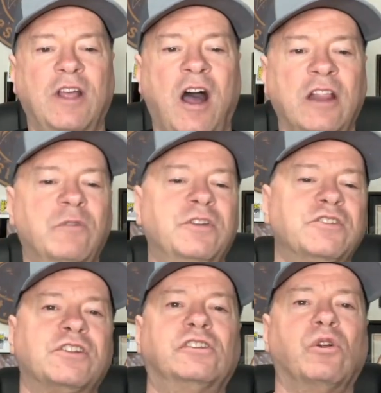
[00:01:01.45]
Hollywood
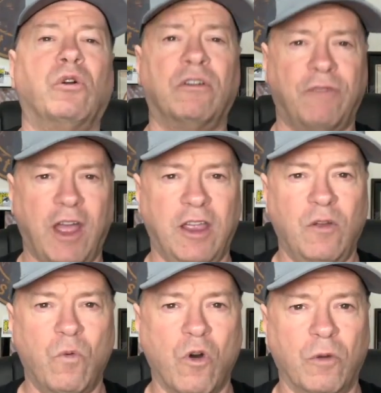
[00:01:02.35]
used to glorify
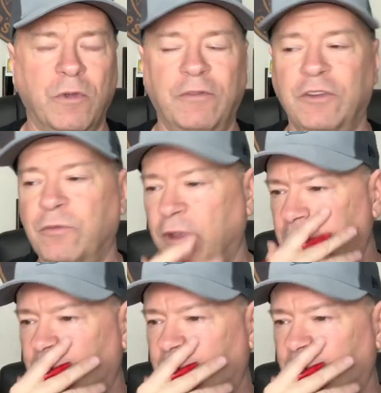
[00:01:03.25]
war movies. We,